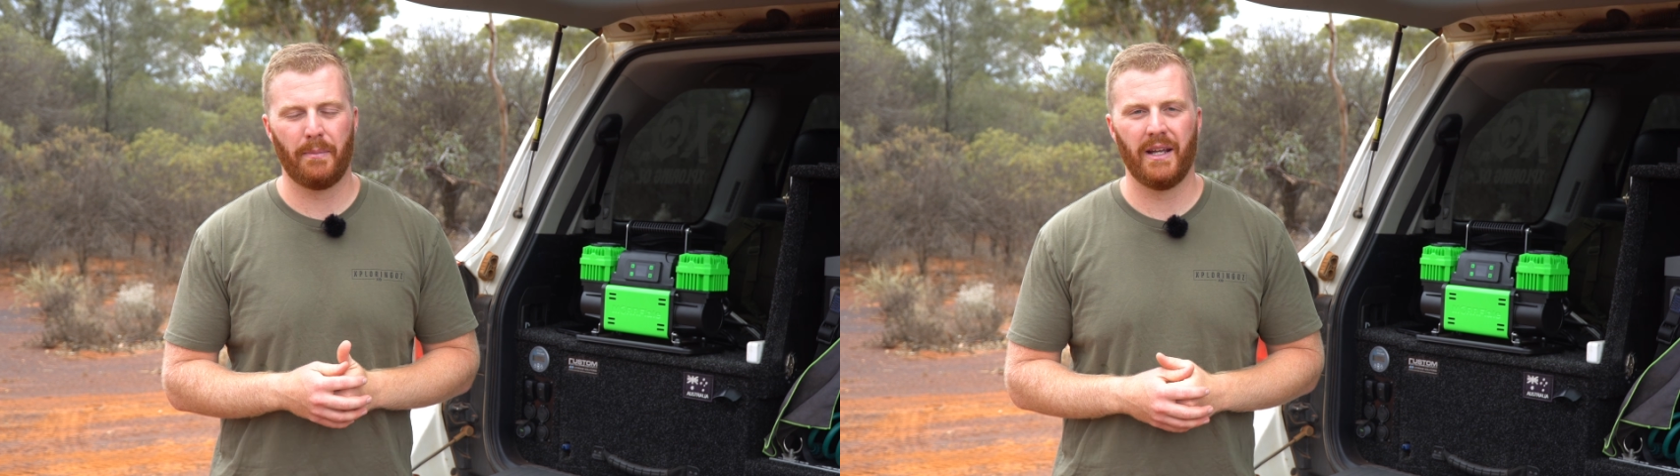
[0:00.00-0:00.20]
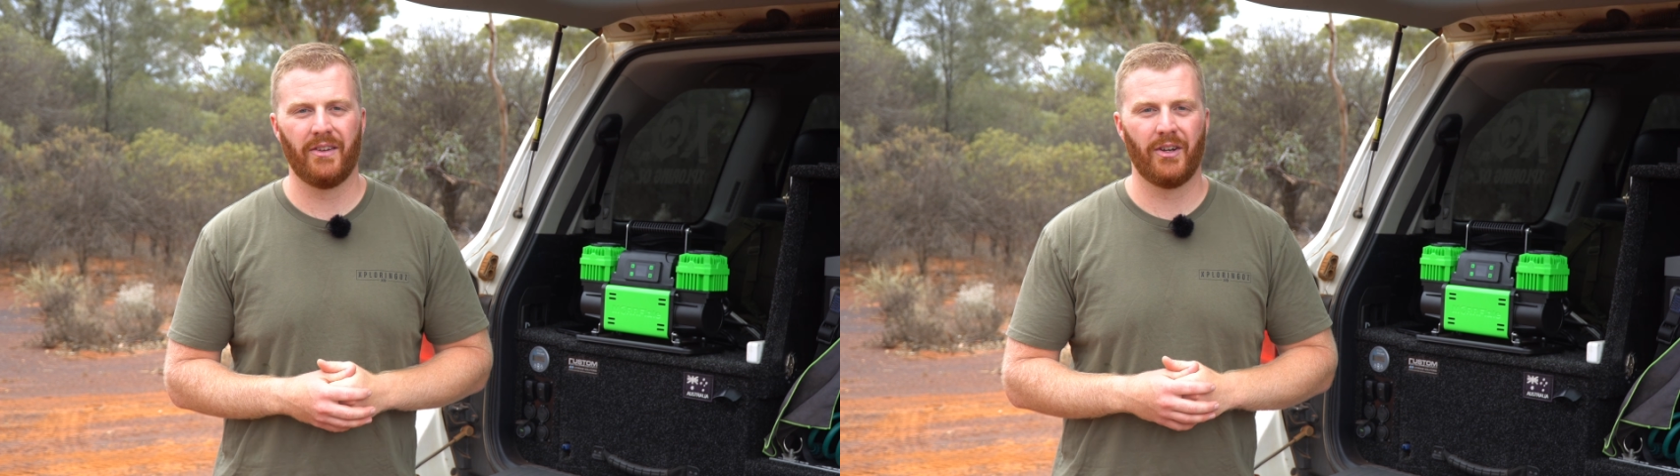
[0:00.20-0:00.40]

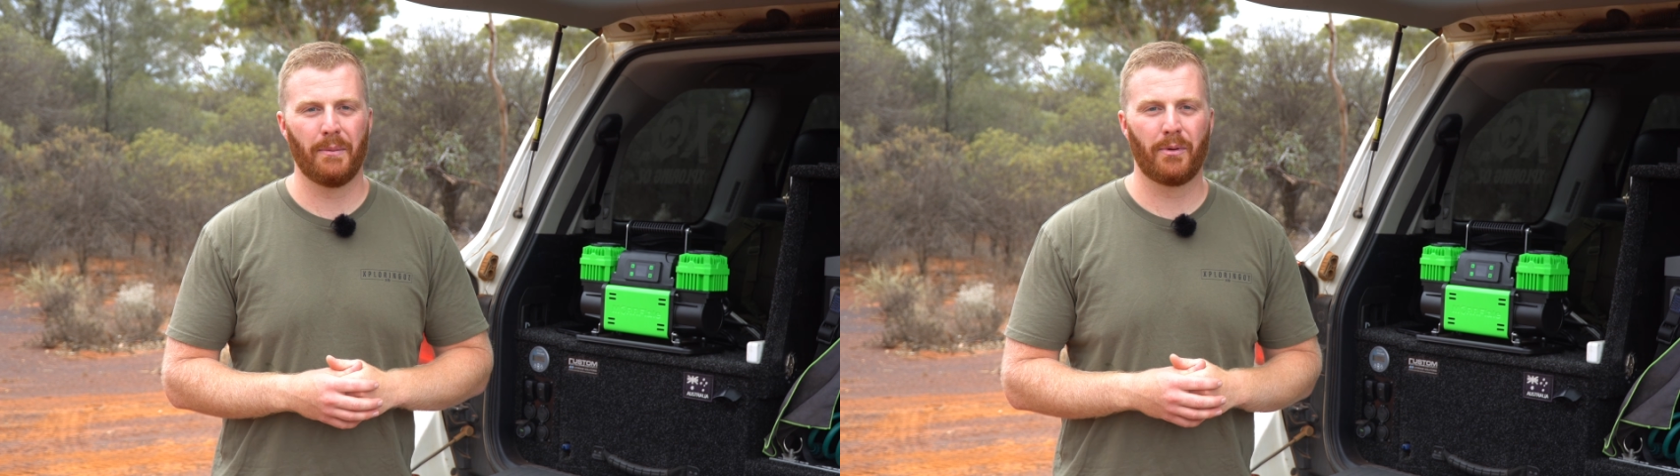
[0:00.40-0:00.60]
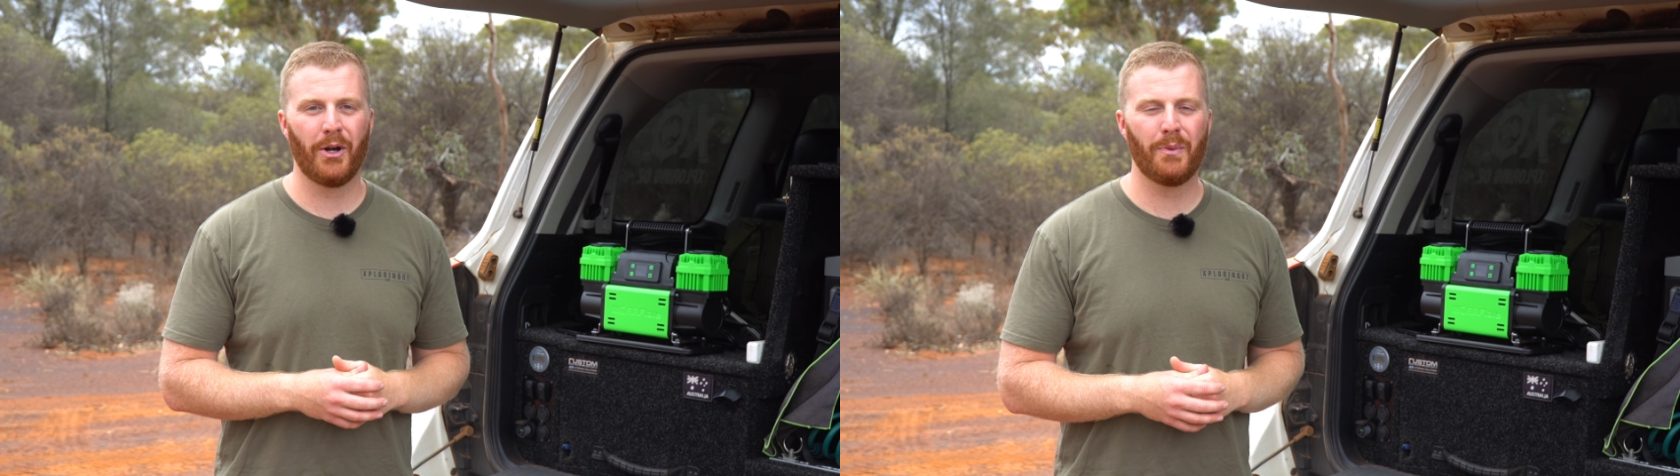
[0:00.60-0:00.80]
PSI
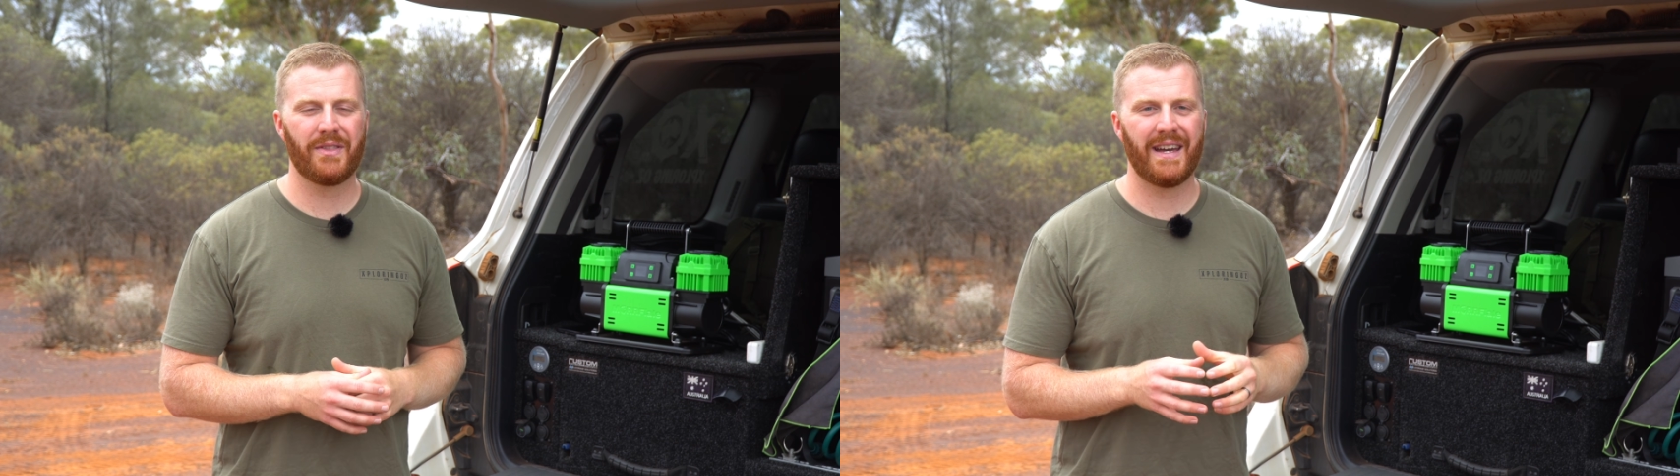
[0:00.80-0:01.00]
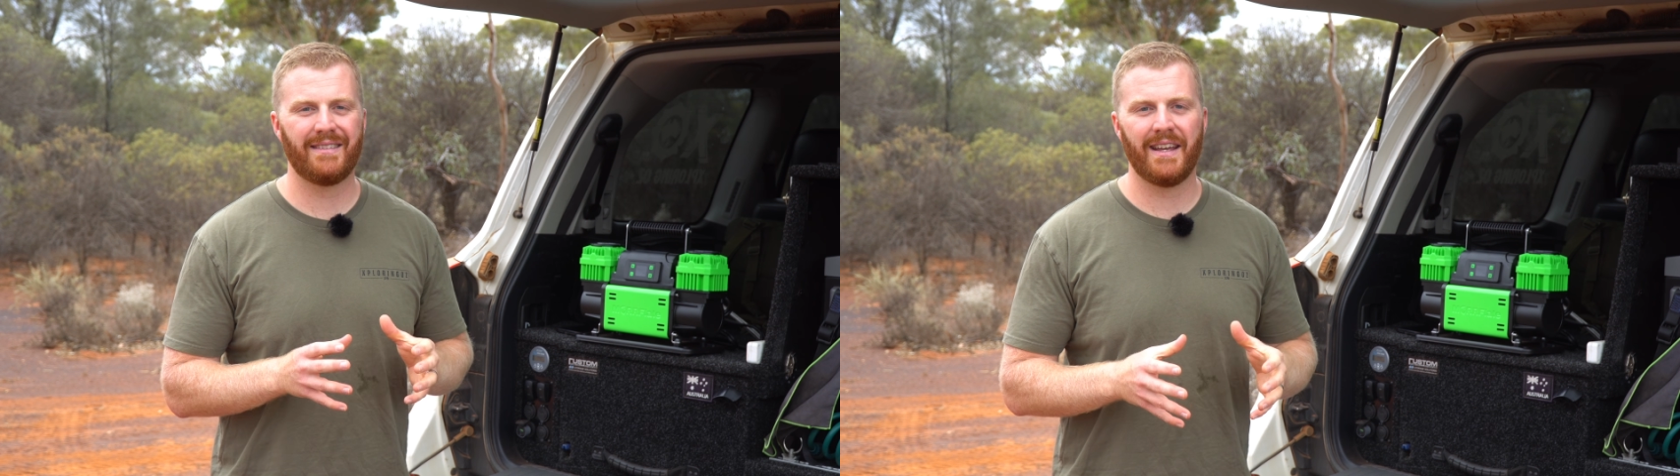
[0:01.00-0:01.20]
Pro with
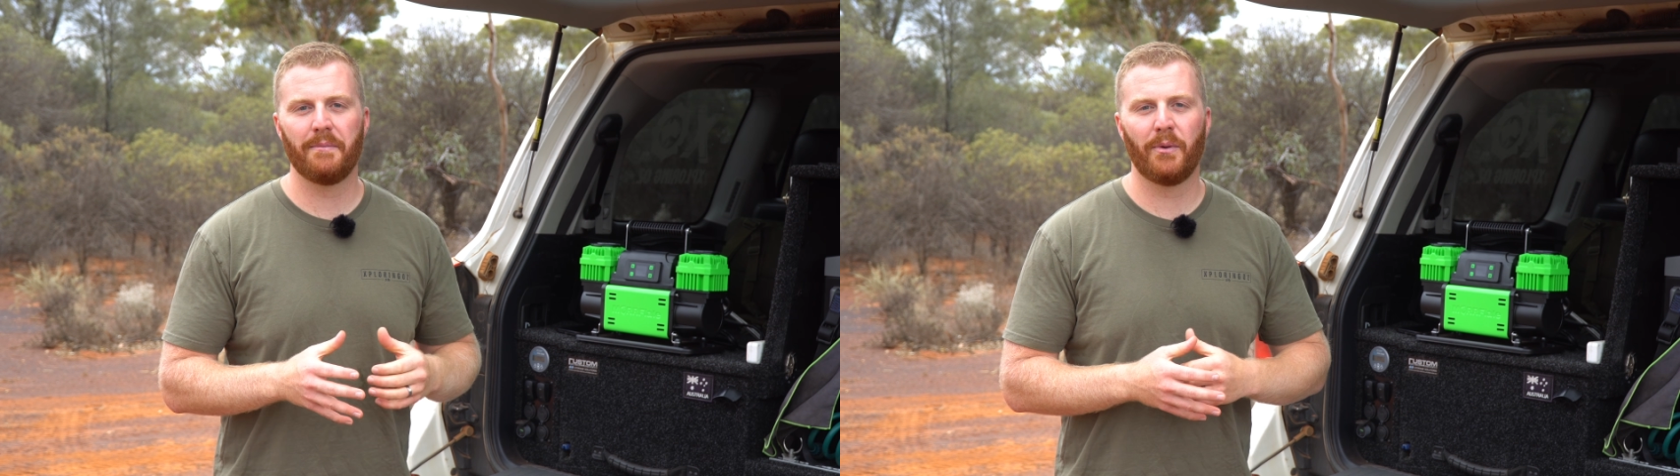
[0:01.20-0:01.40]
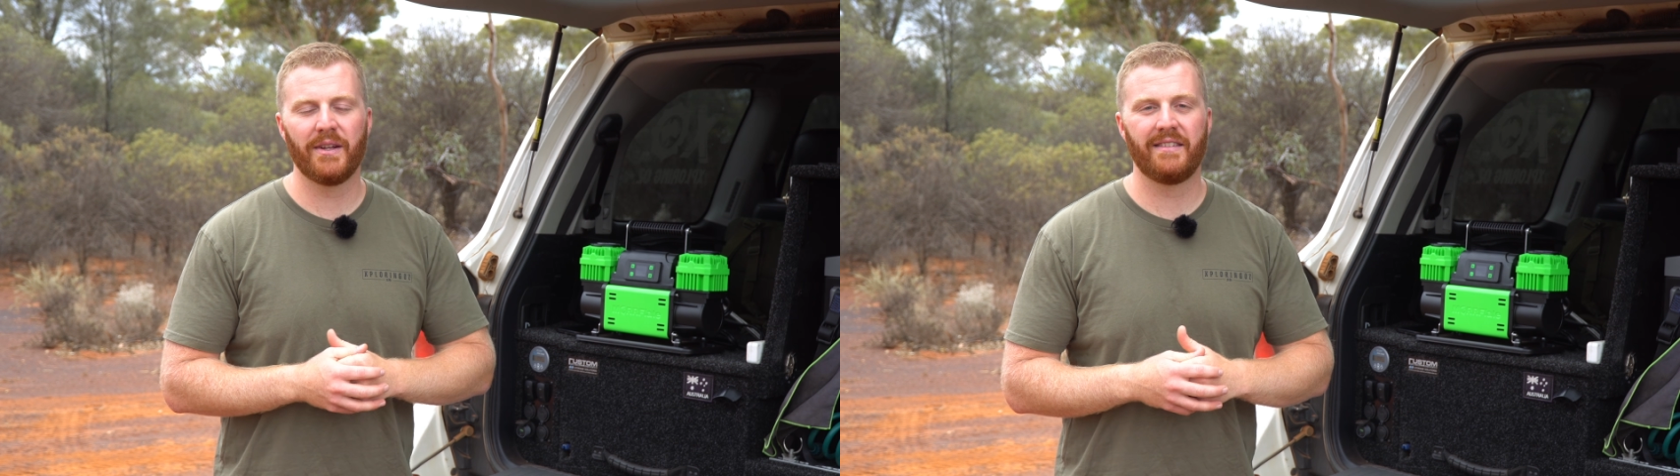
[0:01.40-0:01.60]
that
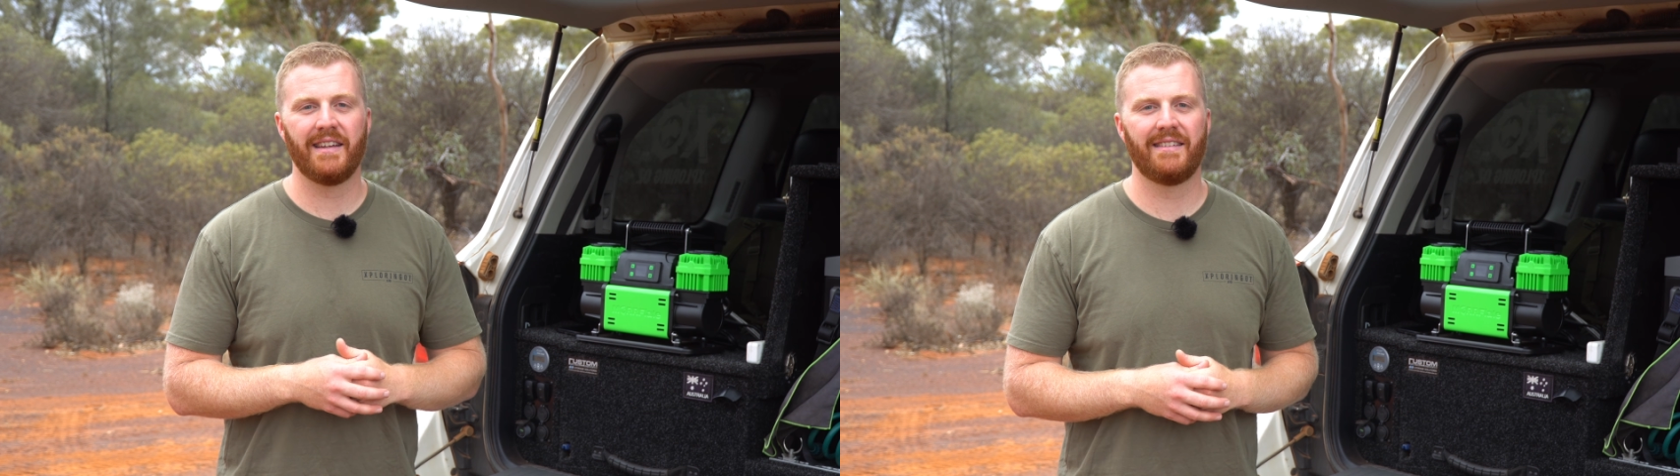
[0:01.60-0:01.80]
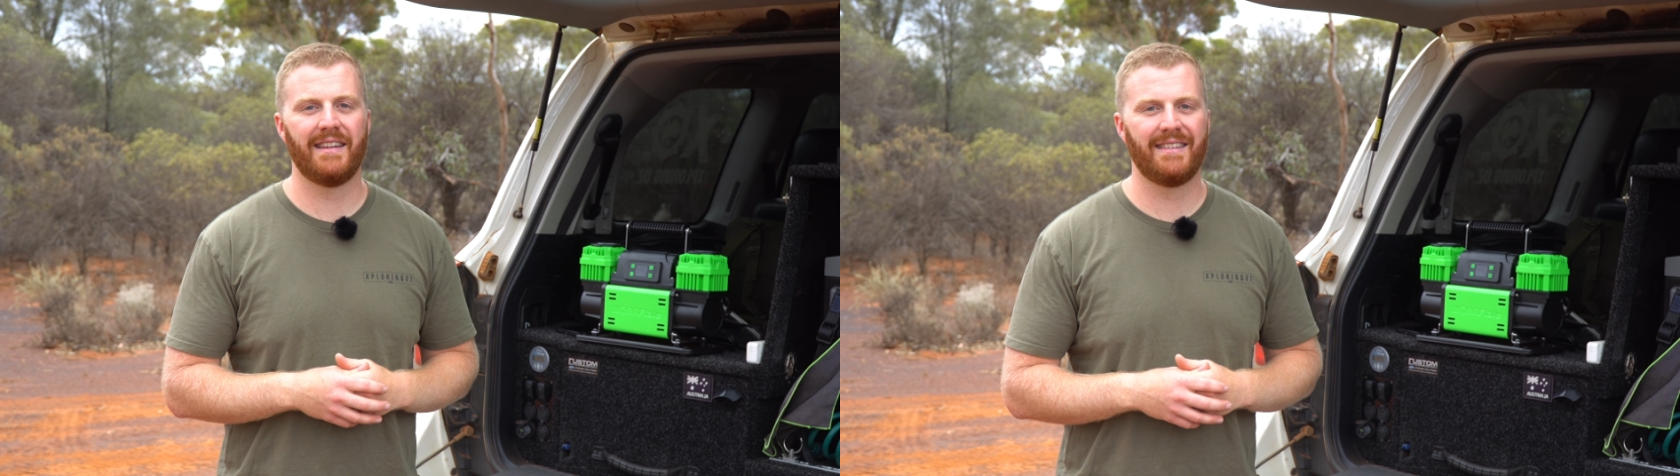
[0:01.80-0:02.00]
10.6